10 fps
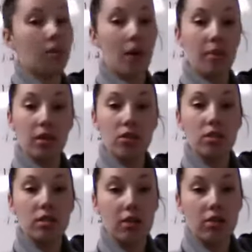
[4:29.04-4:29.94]
population
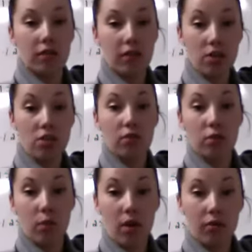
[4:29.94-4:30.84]
standard deviation of
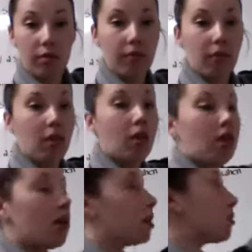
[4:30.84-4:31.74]
12.
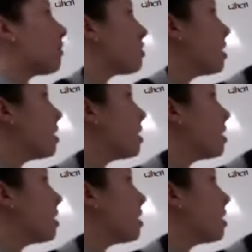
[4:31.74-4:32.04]
So we have the